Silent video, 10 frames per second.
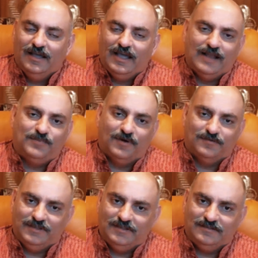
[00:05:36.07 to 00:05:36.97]
help
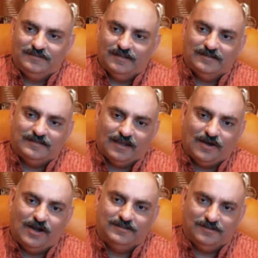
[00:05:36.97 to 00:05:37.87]
of these
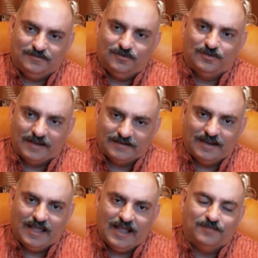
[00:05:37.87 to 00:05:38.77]
psychologists, though that can
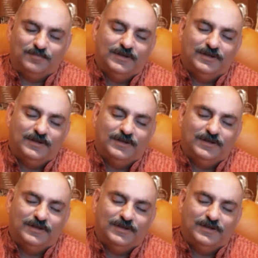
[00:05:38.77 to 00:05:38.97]
help.